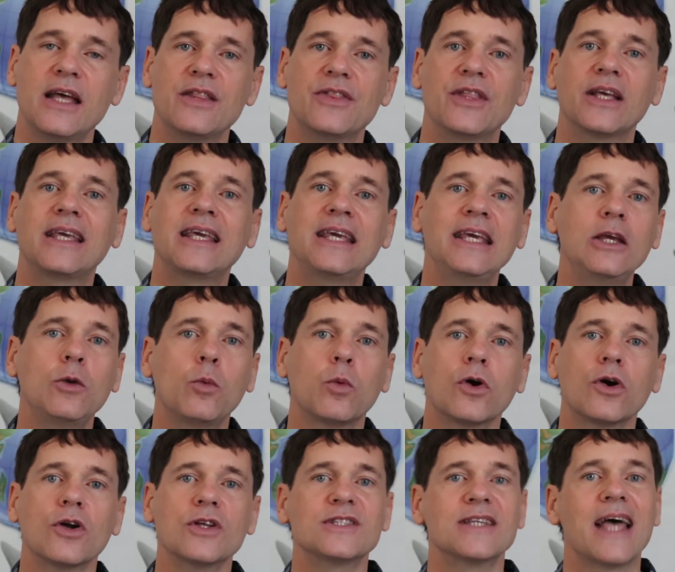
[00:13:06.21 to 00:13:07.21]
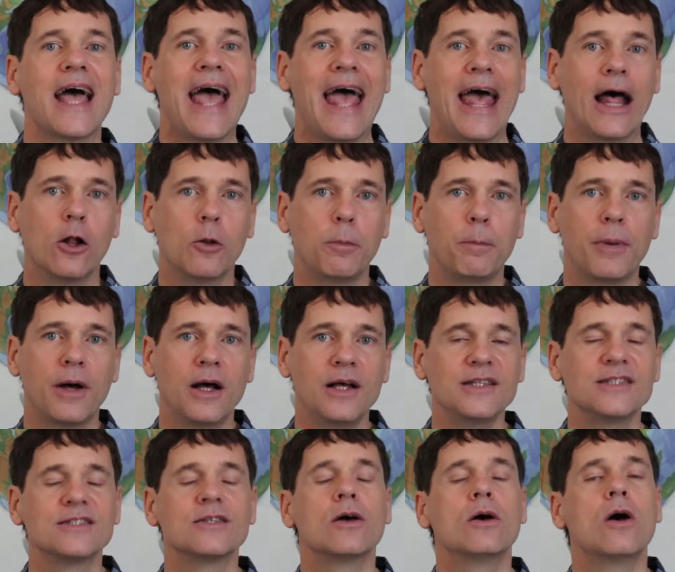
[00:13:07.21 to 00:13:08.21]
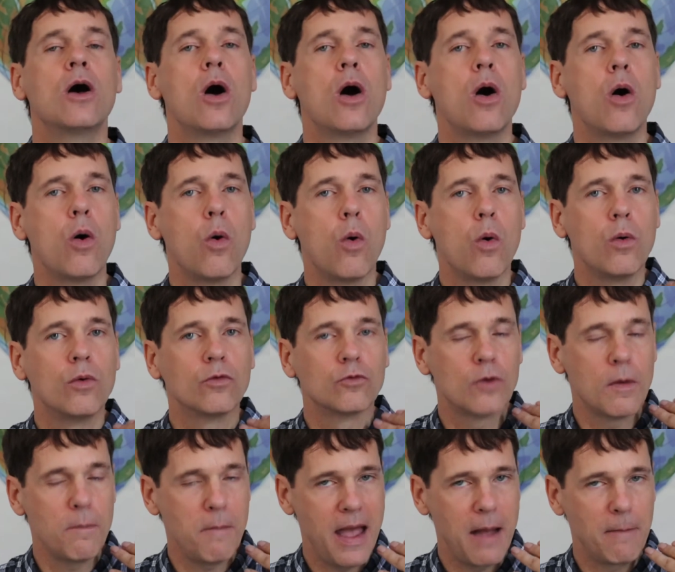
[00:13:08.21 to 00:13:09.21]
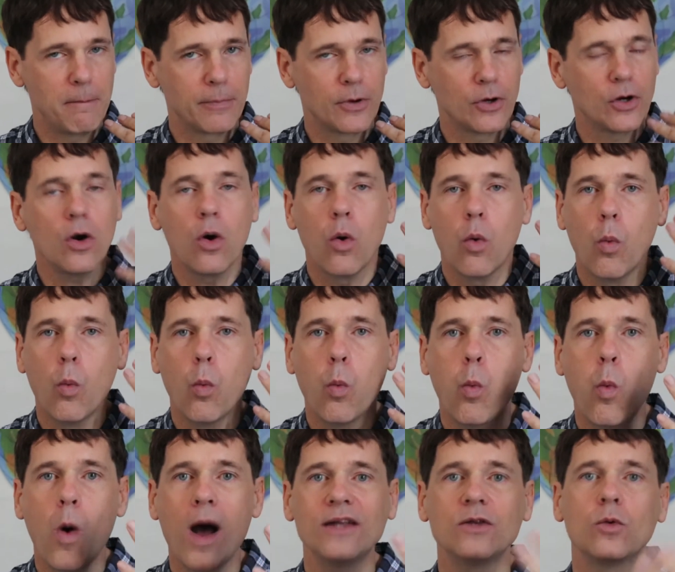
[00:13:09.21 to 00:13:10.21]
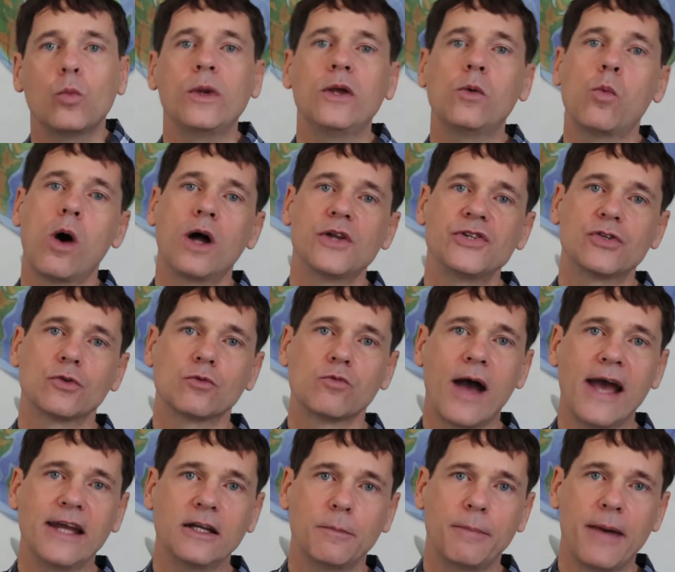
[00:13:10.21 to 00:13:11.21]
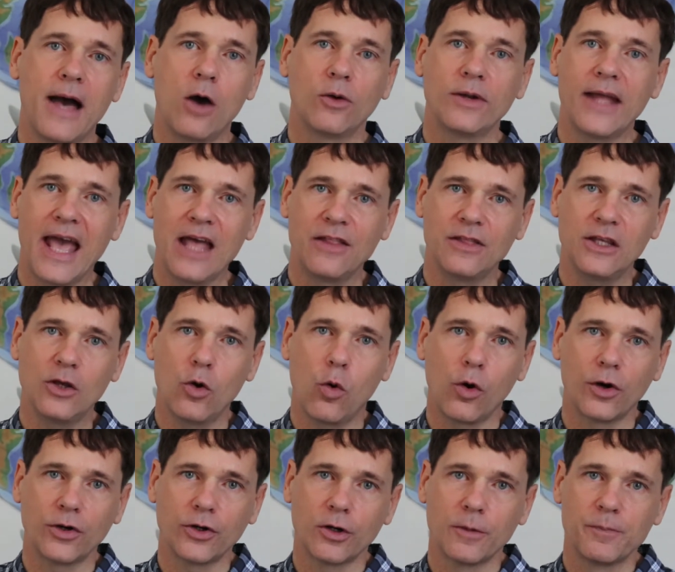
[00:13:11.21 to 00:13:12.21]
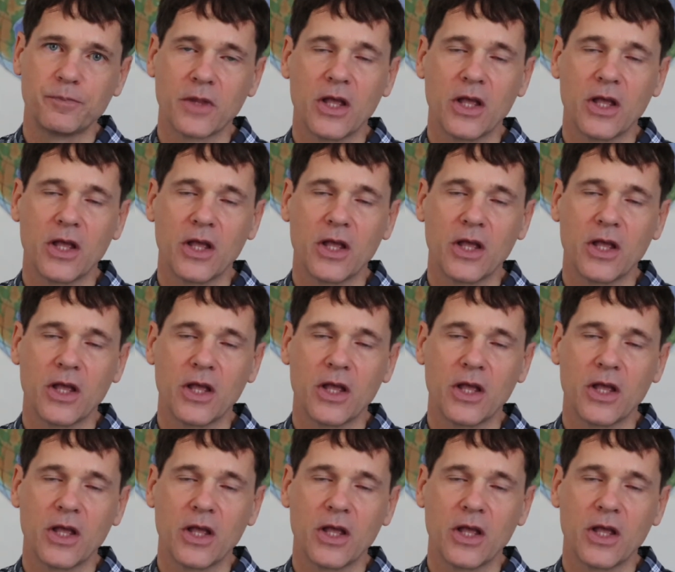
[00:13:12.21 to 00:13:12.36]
The keywords help us remember what we want to write about and the order.